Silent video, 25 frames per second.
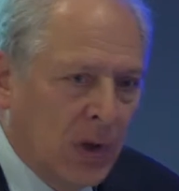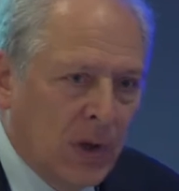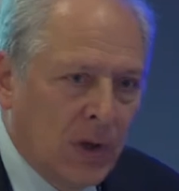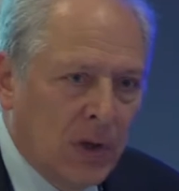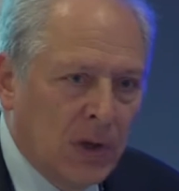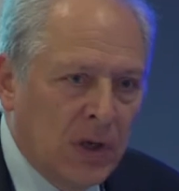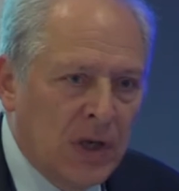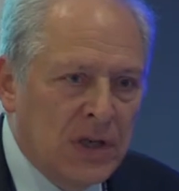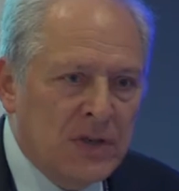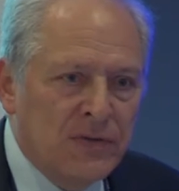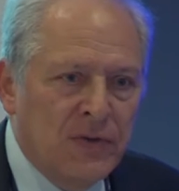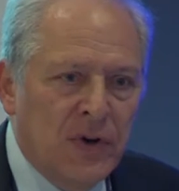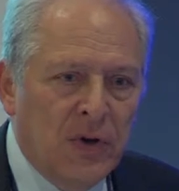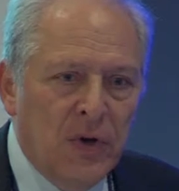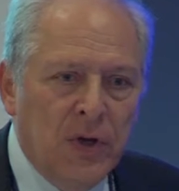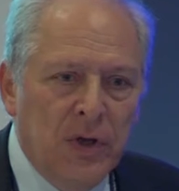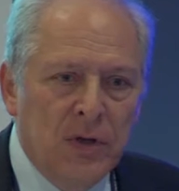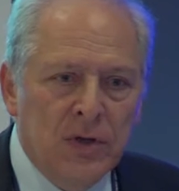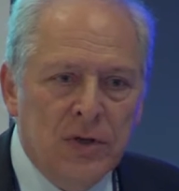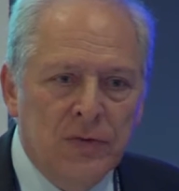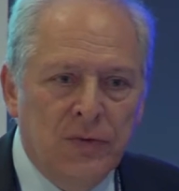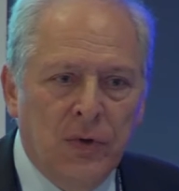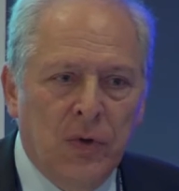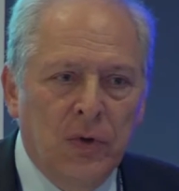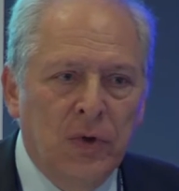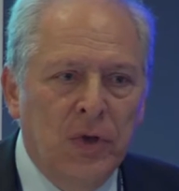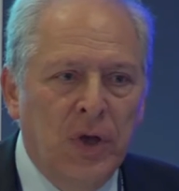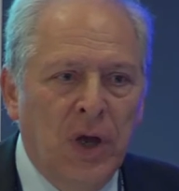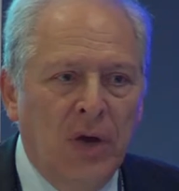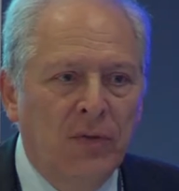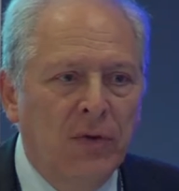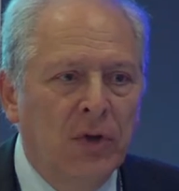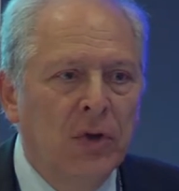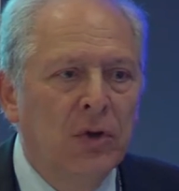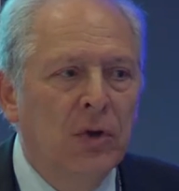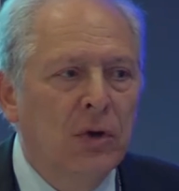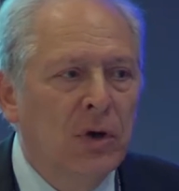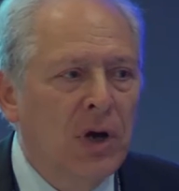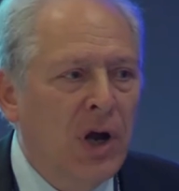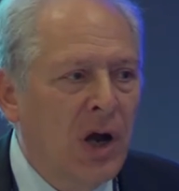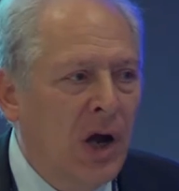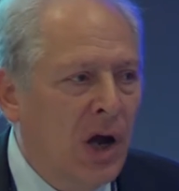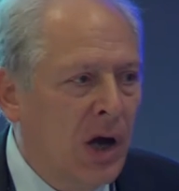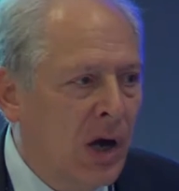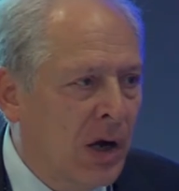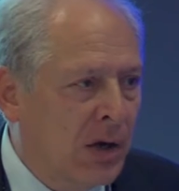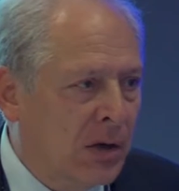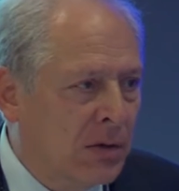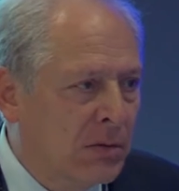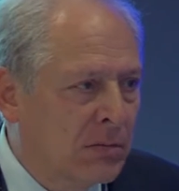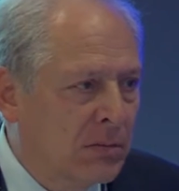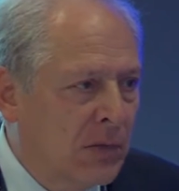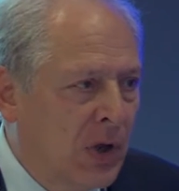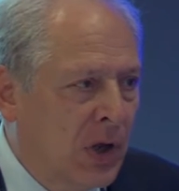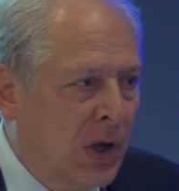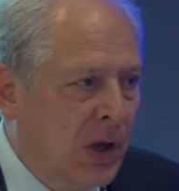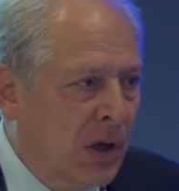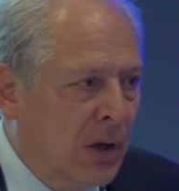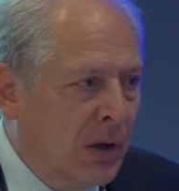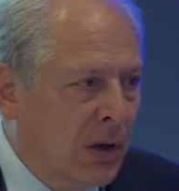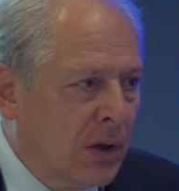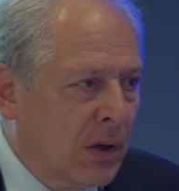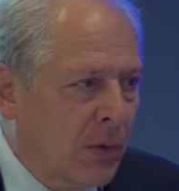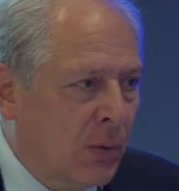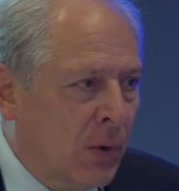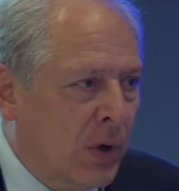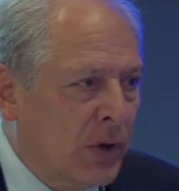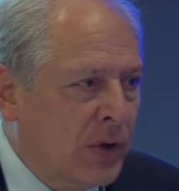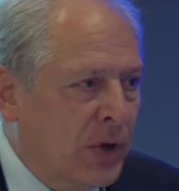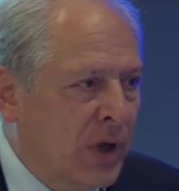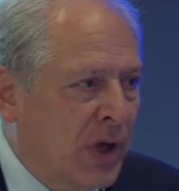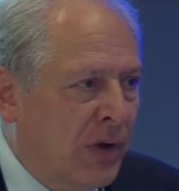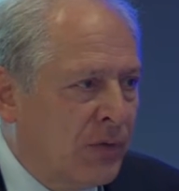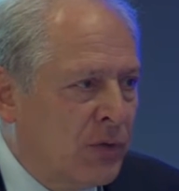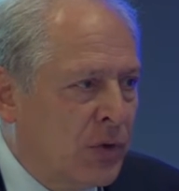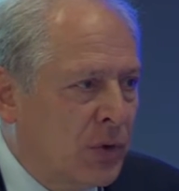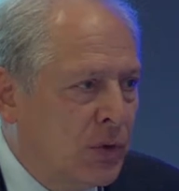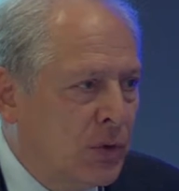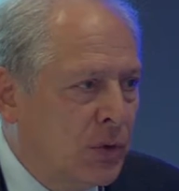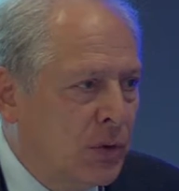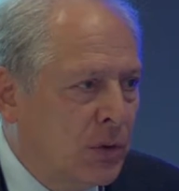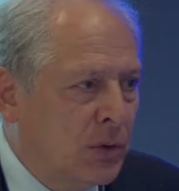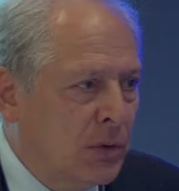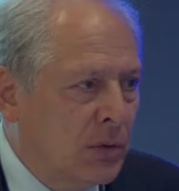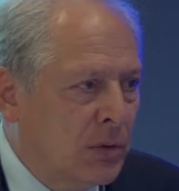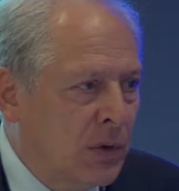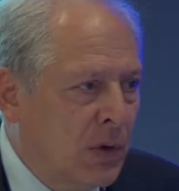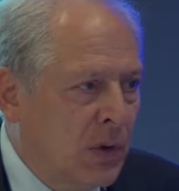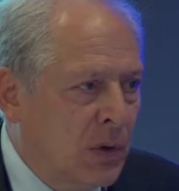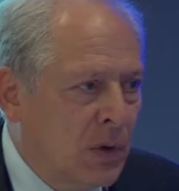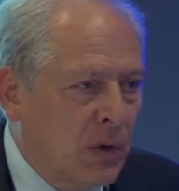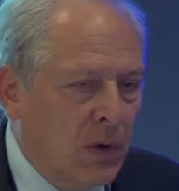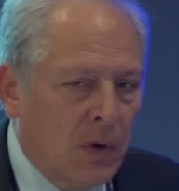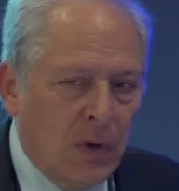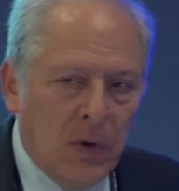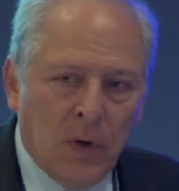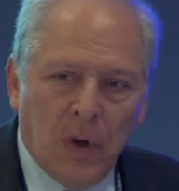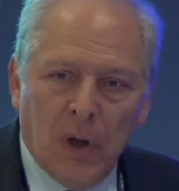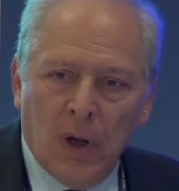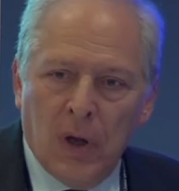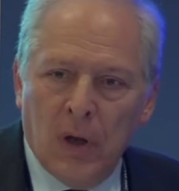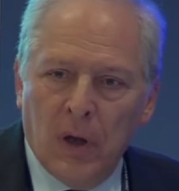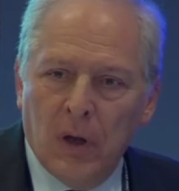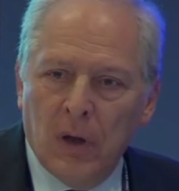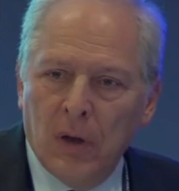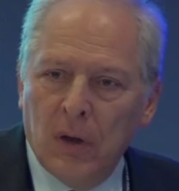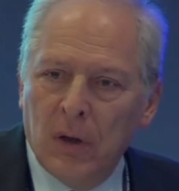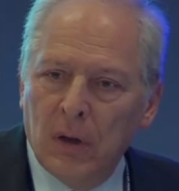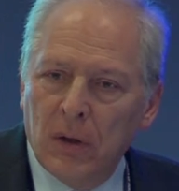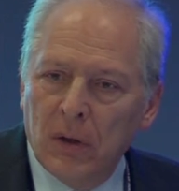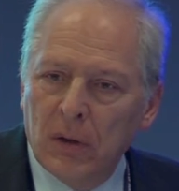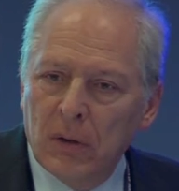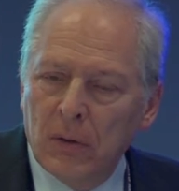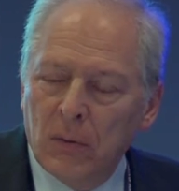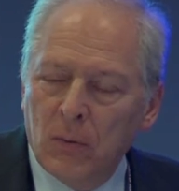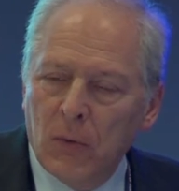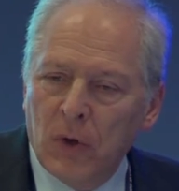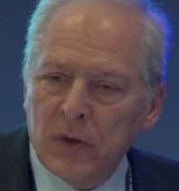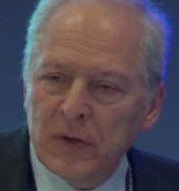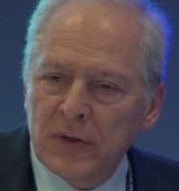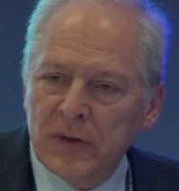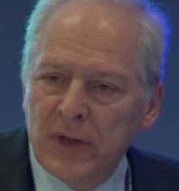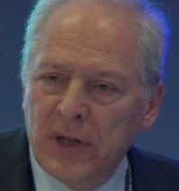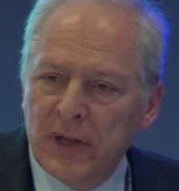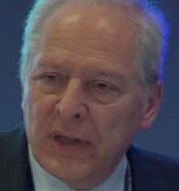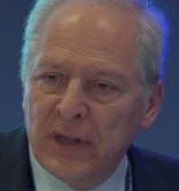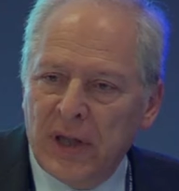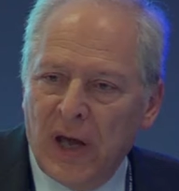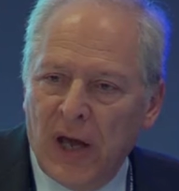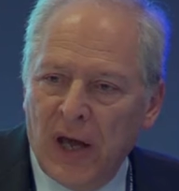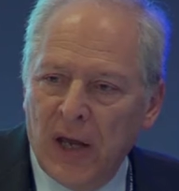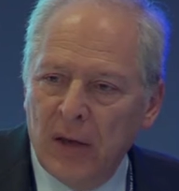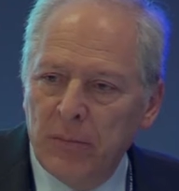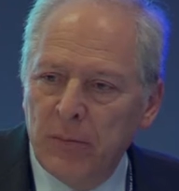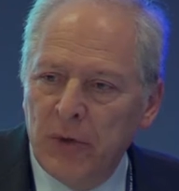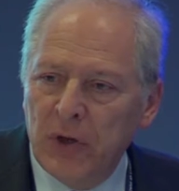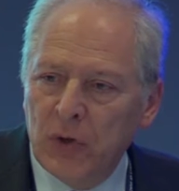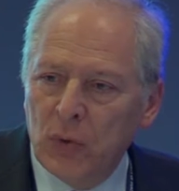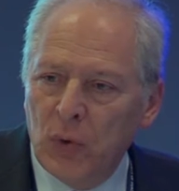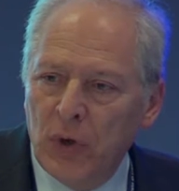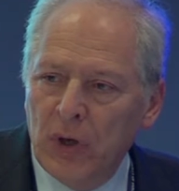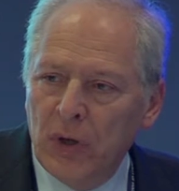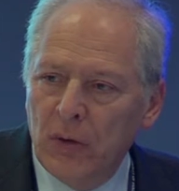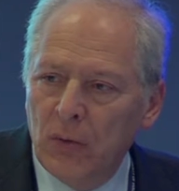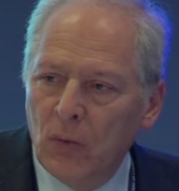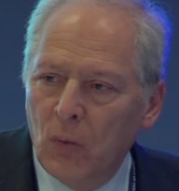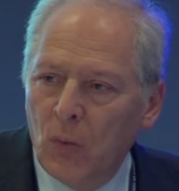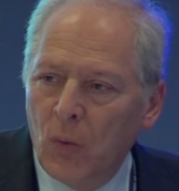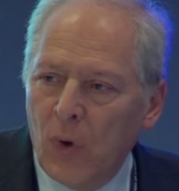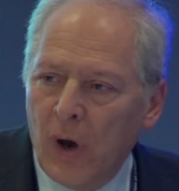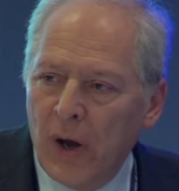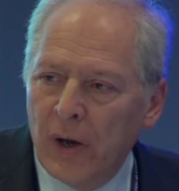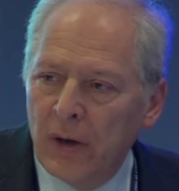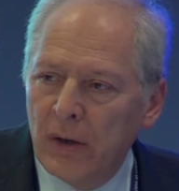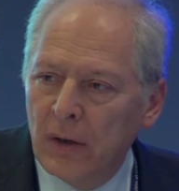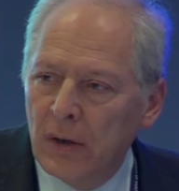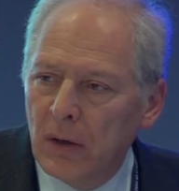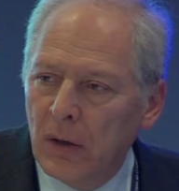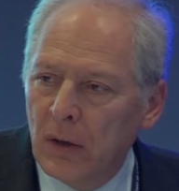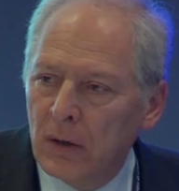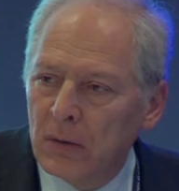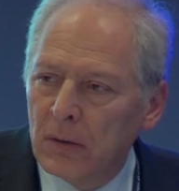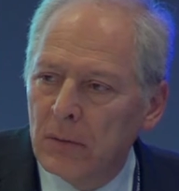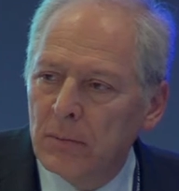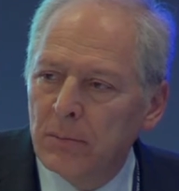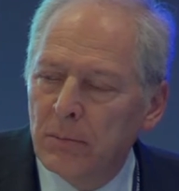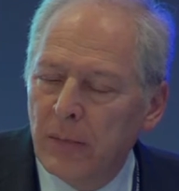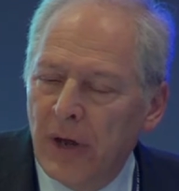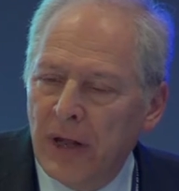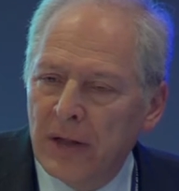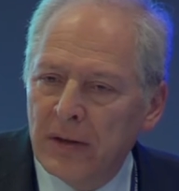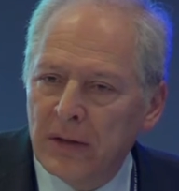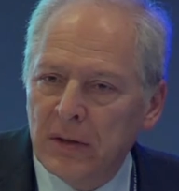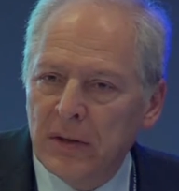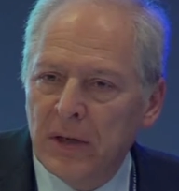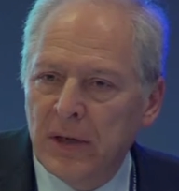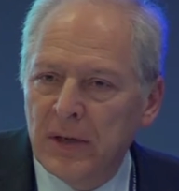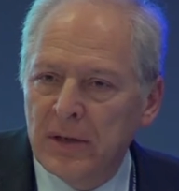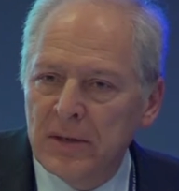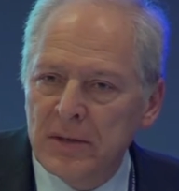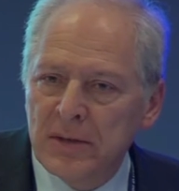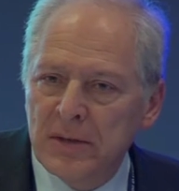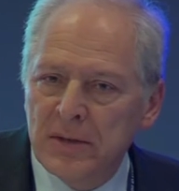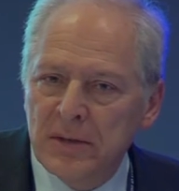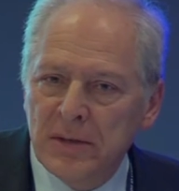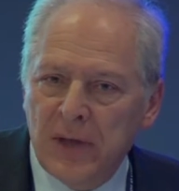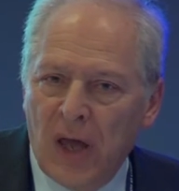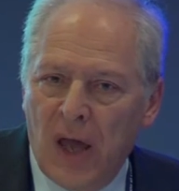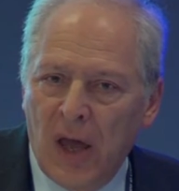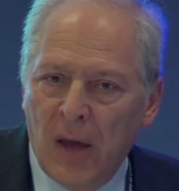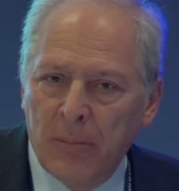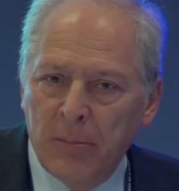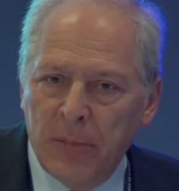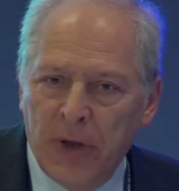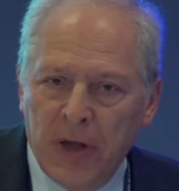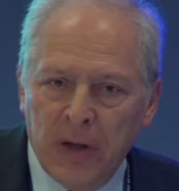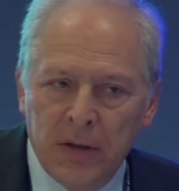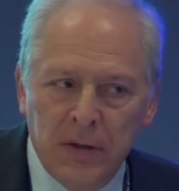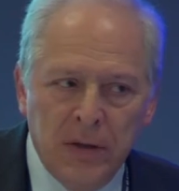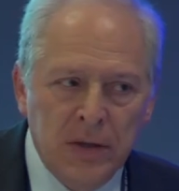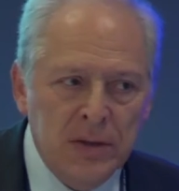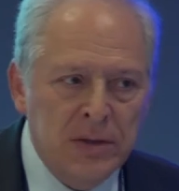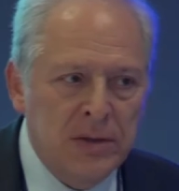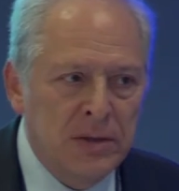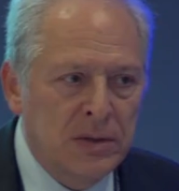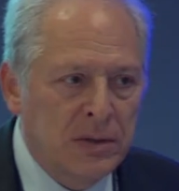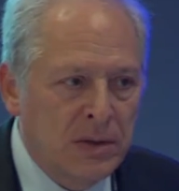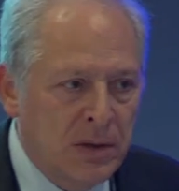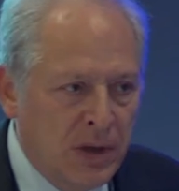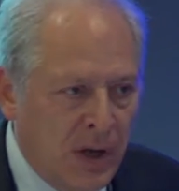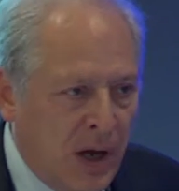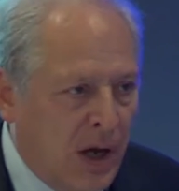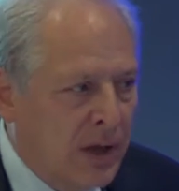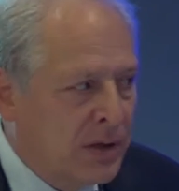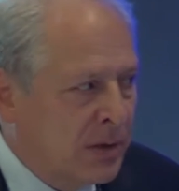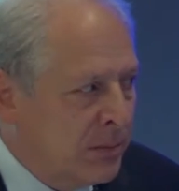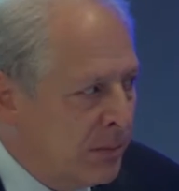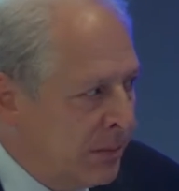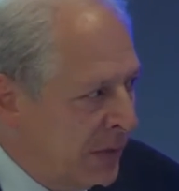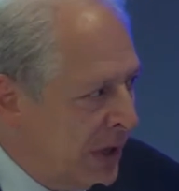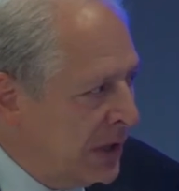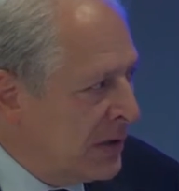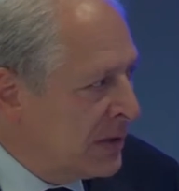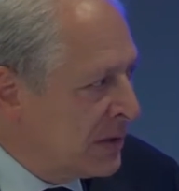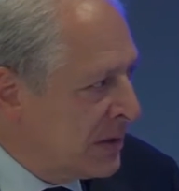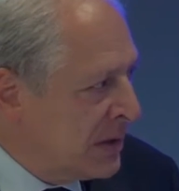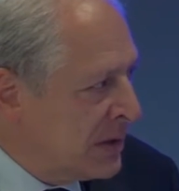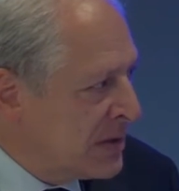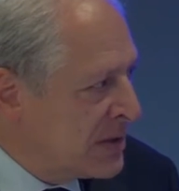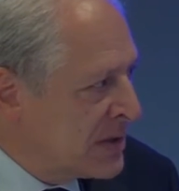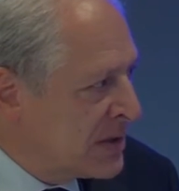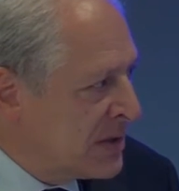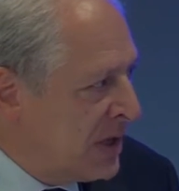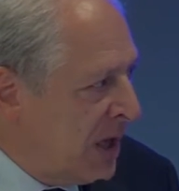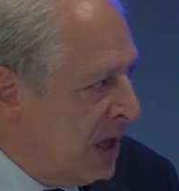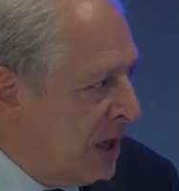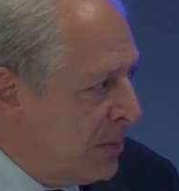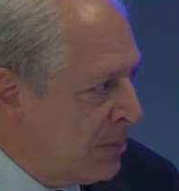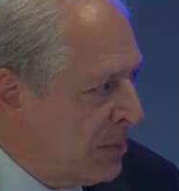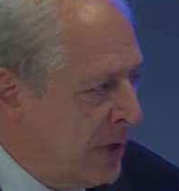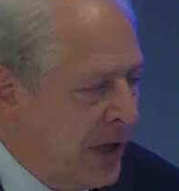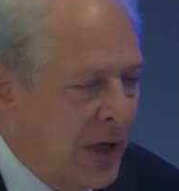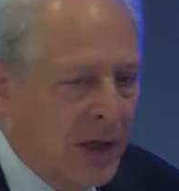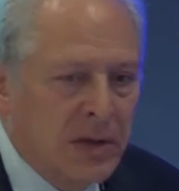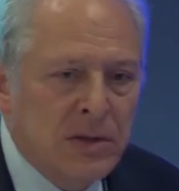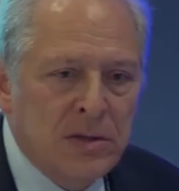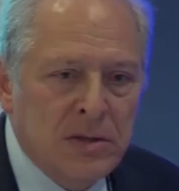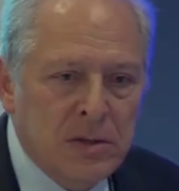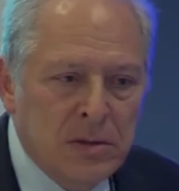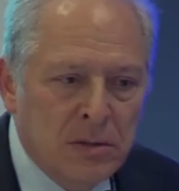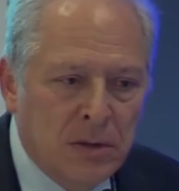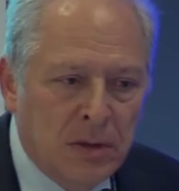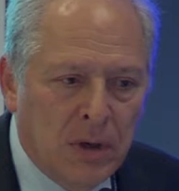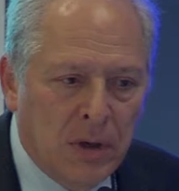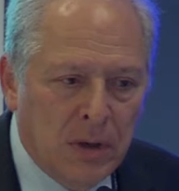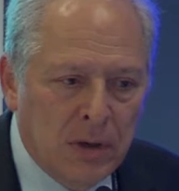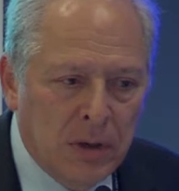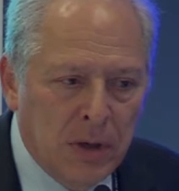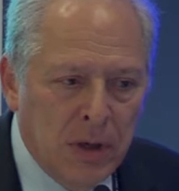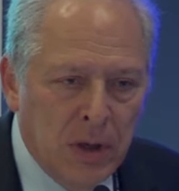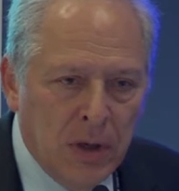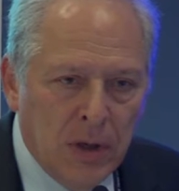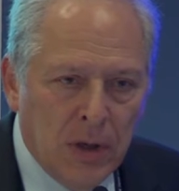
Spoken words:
It's very useful. You have in your car what you have to do, what's the time between one maintenance step and the other maintenance step, and so on.